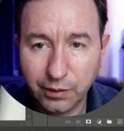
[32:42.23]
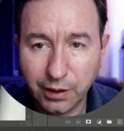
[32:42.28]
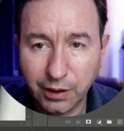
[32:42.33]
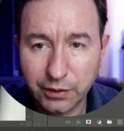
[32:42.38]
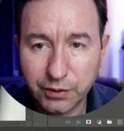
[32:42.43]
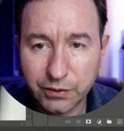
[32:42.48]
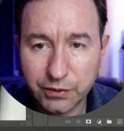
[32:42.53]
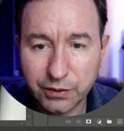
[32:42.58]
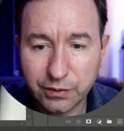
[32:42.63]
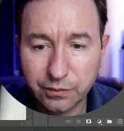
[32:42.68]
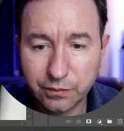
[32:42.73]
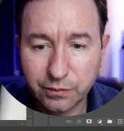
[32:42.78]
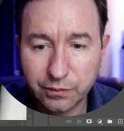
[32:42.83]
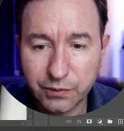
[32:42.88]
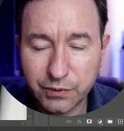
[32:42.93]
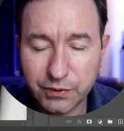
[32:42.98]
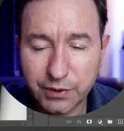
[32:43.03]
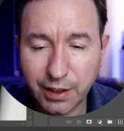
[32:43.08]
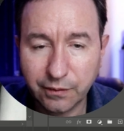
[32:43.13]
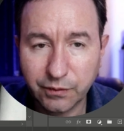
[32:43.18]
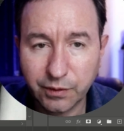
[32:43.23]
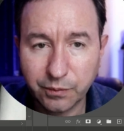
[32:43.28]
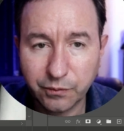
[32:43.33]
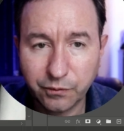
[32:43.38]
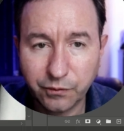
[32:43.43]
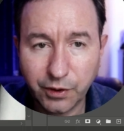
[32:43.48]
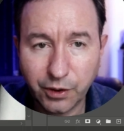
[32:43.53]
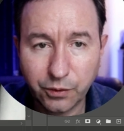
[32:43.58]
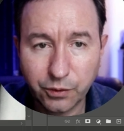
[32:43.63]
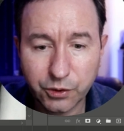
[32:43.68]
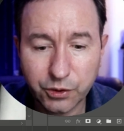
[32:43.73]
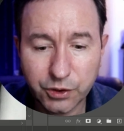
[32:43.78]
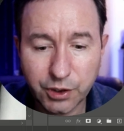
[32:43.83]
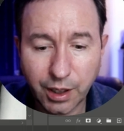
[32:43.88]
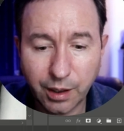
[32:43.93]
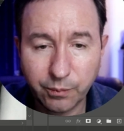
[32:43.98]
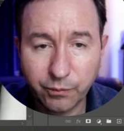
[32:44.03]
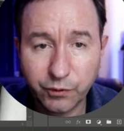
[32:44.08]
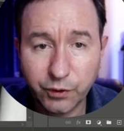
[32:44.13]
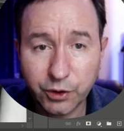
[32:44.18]
I'll just save the
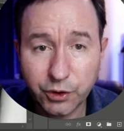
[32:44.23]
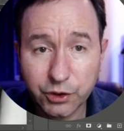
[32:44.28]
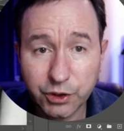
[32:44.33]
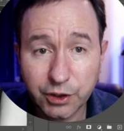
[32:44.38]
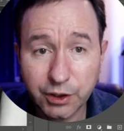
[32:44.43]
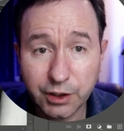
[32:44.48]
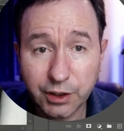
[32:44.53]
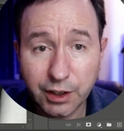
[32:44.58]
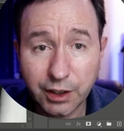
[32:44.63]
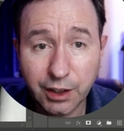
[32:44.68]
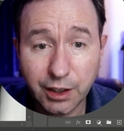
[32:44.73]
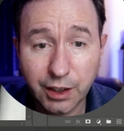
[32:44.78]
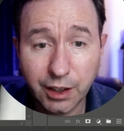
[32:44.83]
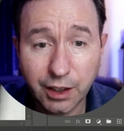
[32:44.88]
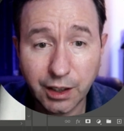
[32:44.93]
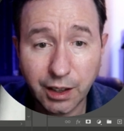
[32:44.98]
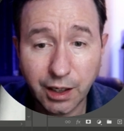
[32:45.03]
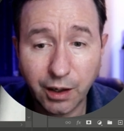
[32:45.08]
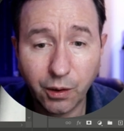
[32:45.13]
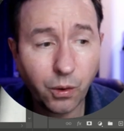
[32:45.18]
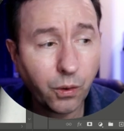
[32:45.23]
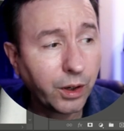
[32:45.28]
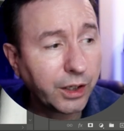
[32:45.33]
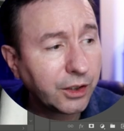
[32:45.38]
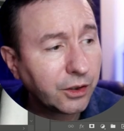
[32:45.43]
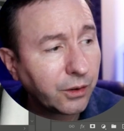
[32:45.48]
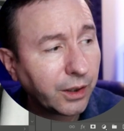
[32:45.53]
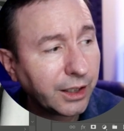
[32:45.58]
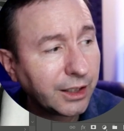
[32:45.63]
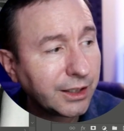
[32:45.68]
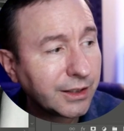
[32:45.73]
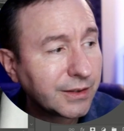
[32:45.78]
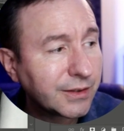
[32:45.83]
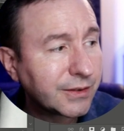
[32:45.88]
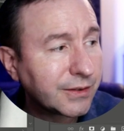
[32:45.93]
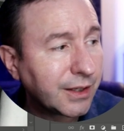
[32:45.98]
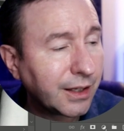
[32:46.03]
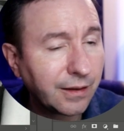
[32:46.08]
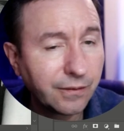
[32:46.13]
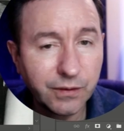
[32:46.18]
Photoshop version. Oh, you know, I didn't
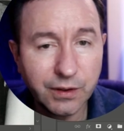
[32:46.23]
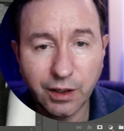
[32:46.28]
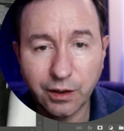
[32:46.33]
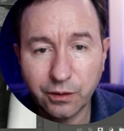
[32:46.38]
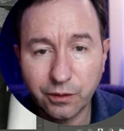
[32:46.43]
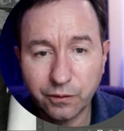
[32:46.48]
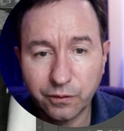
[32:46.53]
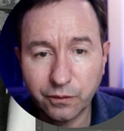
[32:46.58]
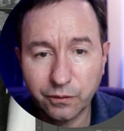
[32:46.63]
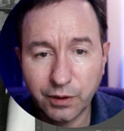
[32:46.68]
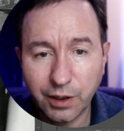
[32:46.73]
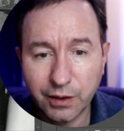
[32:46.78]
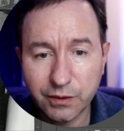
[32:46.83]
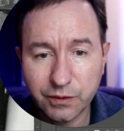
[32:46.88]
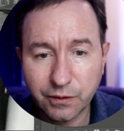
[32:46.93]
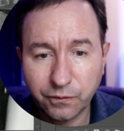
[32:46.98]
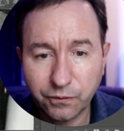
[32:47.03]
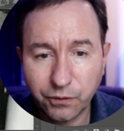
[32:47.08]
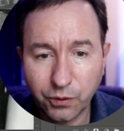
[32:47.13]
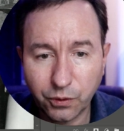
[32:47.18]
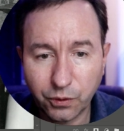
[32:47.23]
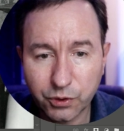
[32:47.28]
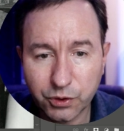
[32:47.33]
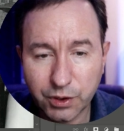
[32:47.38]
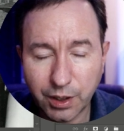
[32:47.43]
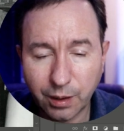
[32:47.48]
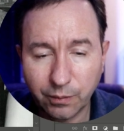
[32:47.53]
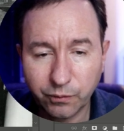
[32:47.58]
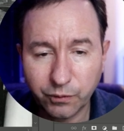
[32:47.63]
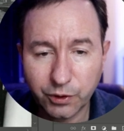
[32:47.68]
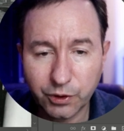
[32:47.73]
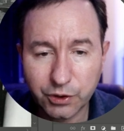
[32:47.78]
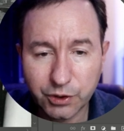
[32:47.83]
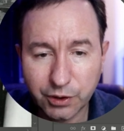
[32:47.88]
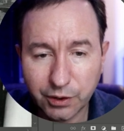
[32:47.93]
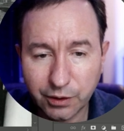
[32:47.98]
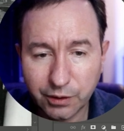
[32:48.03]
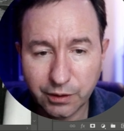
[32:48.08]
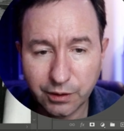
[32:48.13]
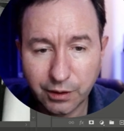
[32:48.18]
save the other as a Photoshop
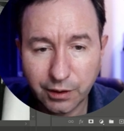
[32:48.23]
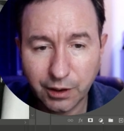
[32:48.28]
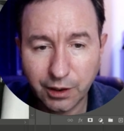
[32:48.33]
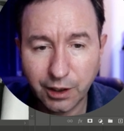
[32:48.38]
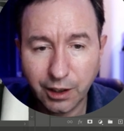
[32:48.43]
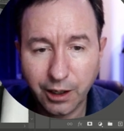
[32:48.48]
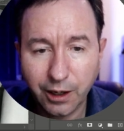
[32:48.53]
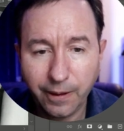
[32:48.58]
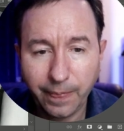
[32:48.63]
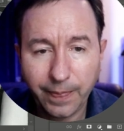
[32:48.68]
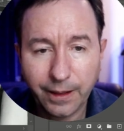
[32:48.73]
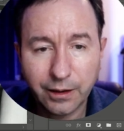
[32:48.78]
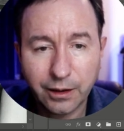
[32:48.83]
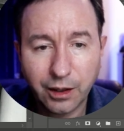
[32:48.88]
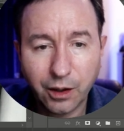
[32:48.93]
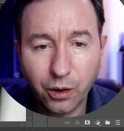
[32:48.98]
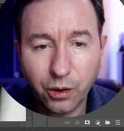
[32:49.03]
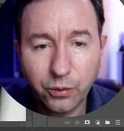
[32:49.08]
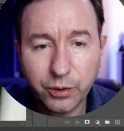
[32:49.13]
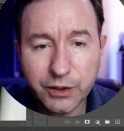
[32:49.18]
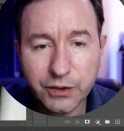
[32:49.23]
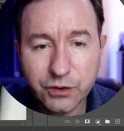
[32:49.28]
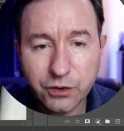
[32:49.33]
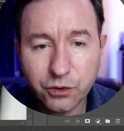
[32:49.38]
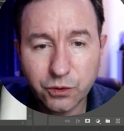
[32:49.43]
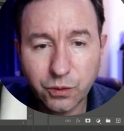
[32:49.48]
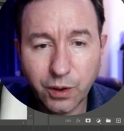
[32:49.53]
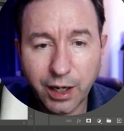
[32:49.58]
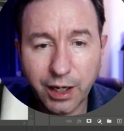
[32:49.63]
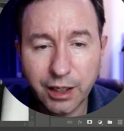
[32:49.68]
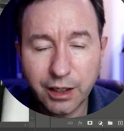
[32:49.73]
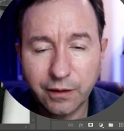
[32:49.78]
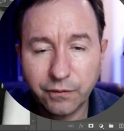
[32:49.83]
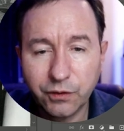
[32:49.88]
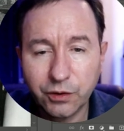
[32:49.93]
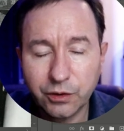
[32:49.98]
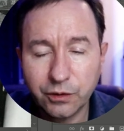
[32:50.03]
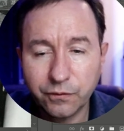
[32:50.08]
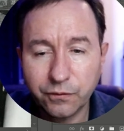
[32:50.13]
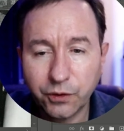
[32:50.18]
version. Always try, if
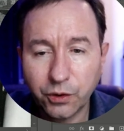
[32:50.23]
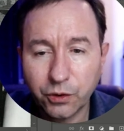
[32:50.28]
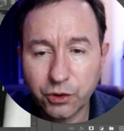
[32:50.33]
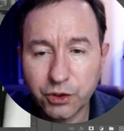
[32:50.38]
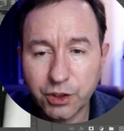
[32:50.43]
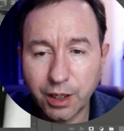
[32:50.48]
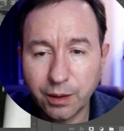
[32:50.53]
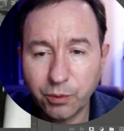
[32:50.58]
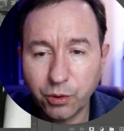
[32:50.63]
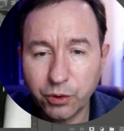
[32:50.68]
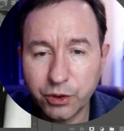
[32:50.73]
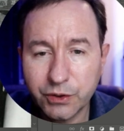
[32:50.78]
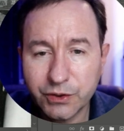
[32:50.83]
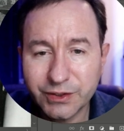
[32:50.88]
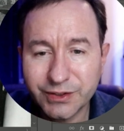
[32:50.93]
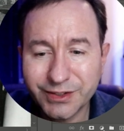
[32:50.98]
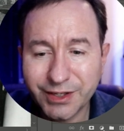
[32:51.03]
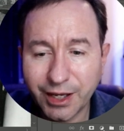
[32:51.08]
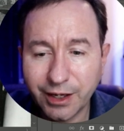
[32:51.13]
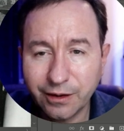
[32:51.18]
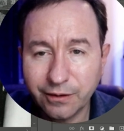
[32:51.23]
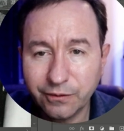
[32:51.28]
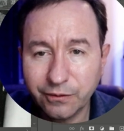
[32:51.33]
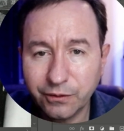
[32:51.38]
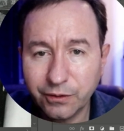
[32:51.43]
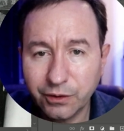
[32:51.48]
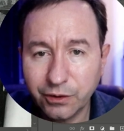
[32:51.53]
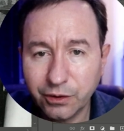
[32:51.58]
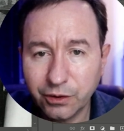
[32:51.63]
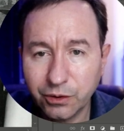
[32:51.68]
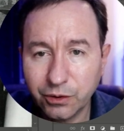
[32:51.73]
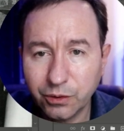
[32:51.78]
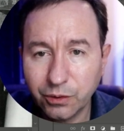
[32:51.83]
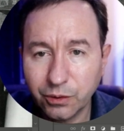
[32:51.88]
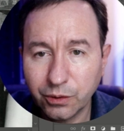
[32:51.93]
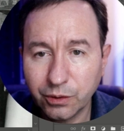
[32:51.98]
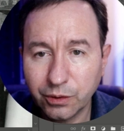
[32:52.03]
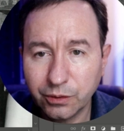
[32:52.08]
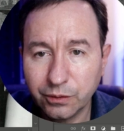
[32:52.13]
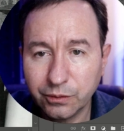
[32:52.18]
you're in Photoshop, always save
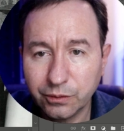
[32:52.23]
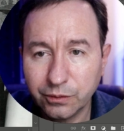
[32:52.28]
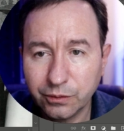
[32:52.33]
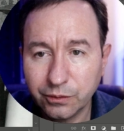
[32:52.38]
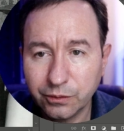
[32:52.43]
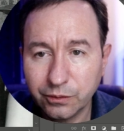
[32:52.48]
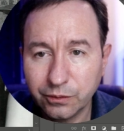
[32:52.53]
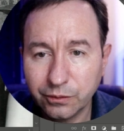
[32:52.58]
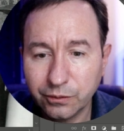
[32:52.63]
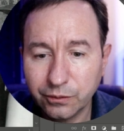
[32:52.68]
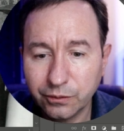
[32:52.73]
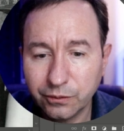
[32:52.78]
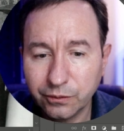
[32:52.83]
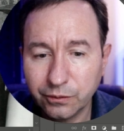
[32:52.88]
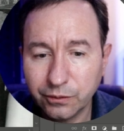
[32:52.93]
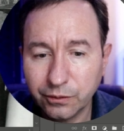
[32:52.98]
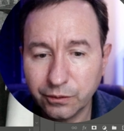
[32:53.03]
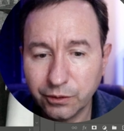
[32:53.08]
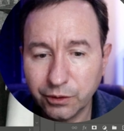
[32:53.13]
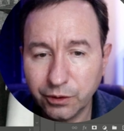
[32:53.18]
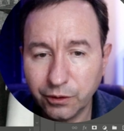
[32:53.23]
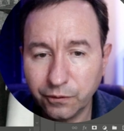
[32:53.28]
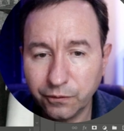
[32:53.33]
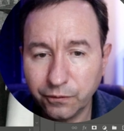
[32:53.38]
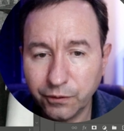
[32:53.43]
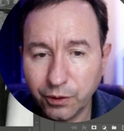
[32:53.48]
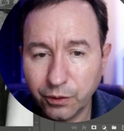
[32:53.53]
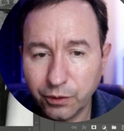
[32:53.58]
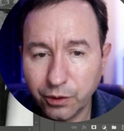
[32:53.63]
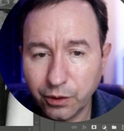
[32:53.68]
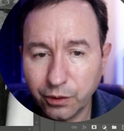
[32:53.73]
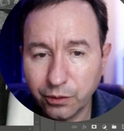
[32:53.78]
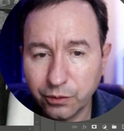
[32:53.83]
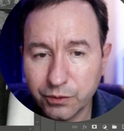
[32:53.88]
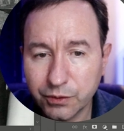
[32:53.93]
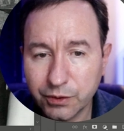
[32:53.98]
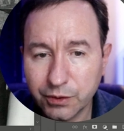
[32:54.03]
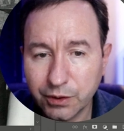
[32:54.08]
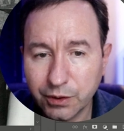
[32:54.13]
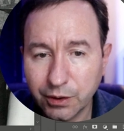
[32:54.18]
your
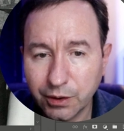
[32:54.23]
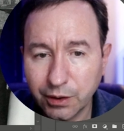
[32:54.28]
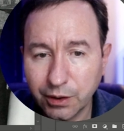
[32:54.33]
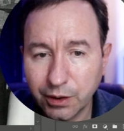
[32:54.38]
photos